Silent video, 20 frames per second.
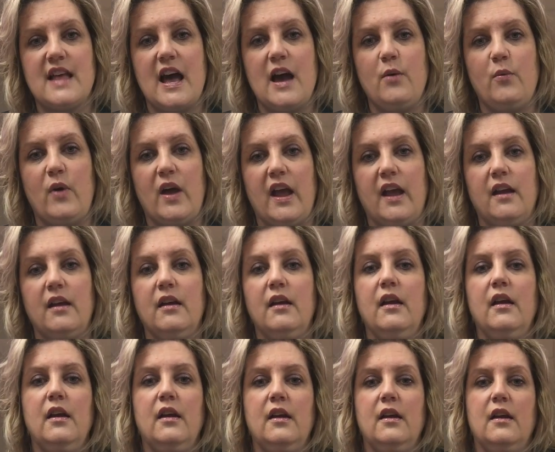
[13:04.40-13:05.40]
that way.
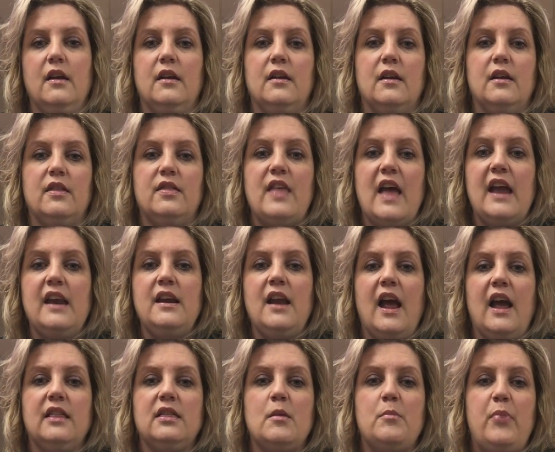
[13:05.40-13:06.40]
Then
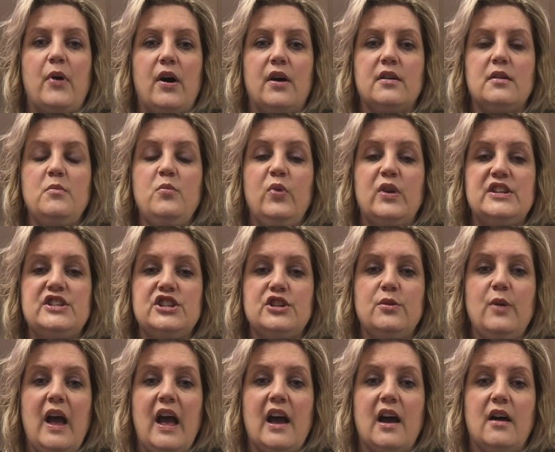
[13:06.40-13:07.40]
at the bottom, we
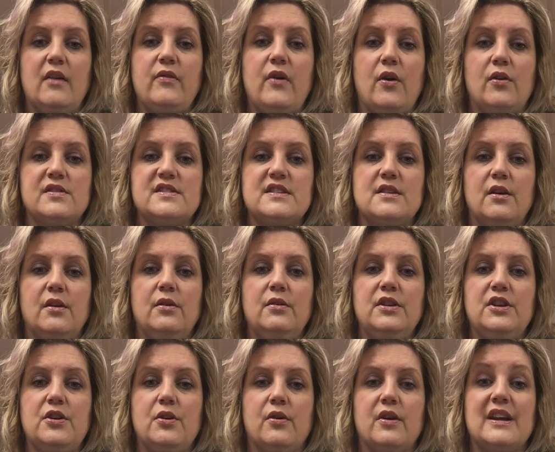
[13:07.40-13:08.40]
do have also
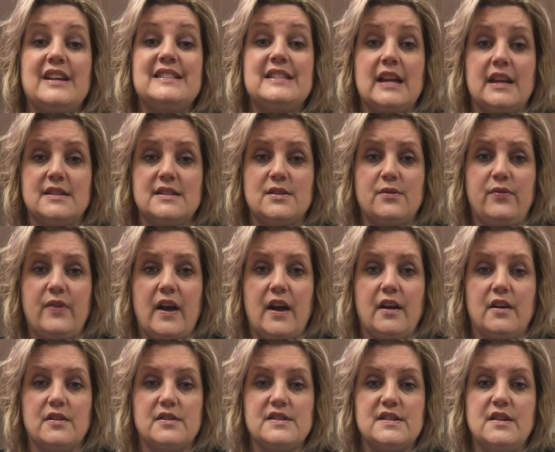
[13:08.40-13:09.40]
your
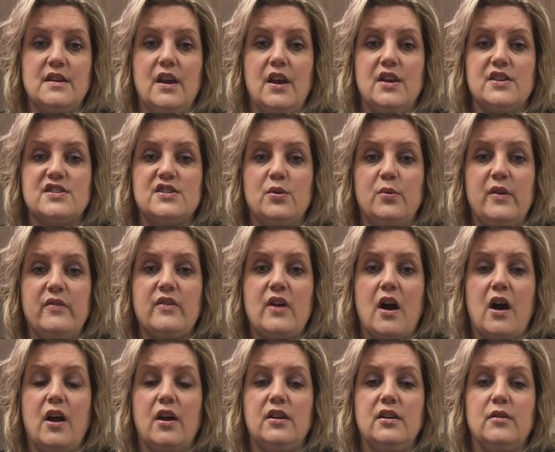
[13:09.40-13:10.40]
intensifiers. So we've
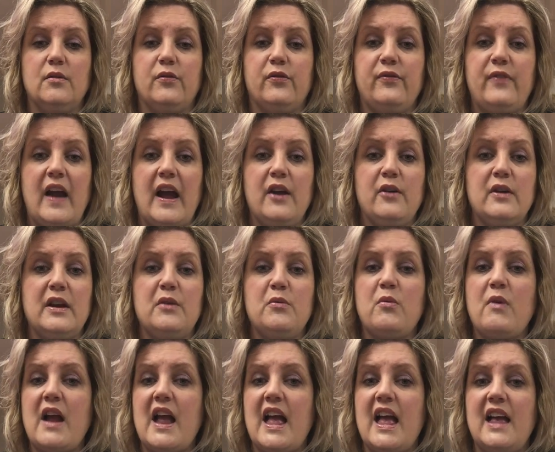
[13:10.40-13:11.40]
got fiery
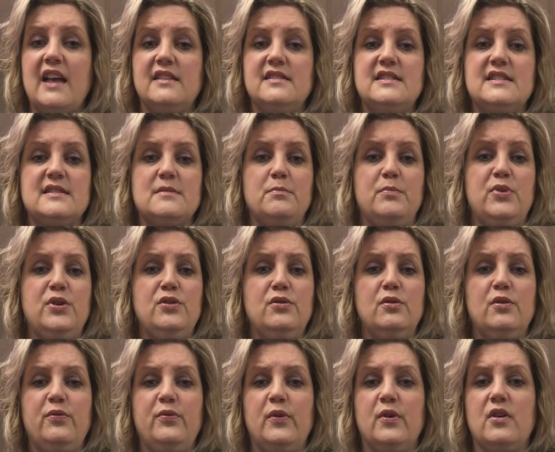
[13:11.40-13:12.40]
reds,
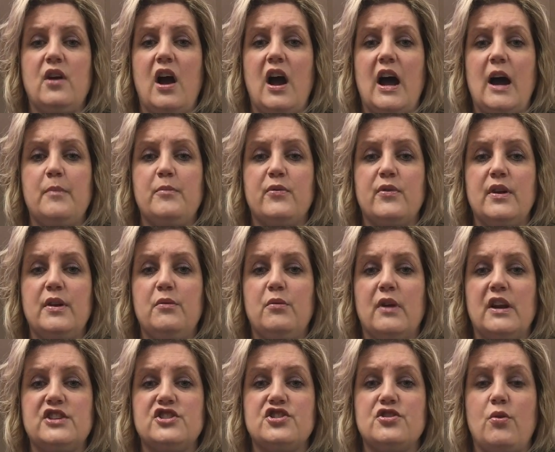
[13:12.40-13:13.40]
beautiful coppery
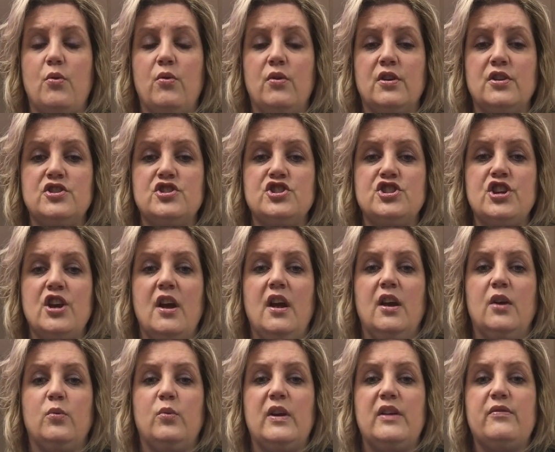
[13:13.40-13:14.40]
rich orange.
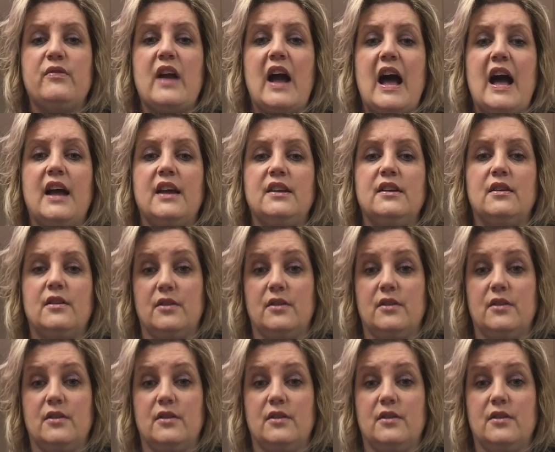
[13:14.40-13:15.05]
We've got